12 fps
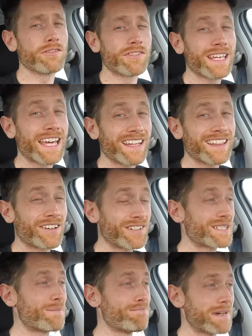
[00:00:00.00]
forget there
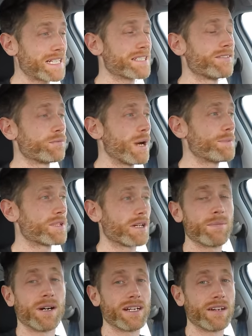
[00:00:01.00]
is a massive
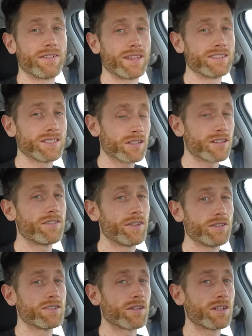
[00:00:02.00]
website behind everything,
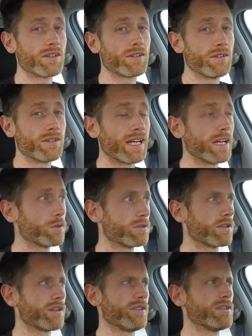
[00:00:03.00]
tyrereviews.co.uk or
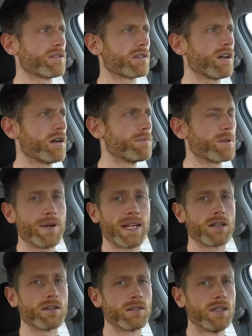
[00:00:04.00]
tyrereviews.com,
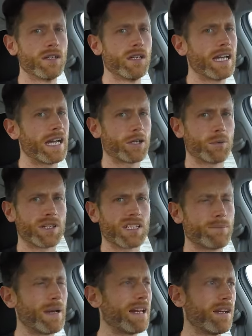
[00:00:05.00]
depending on how you want to
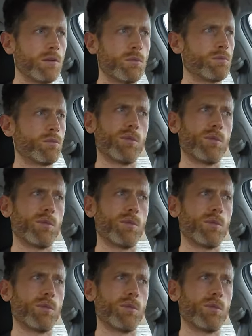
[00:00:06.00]
spell it and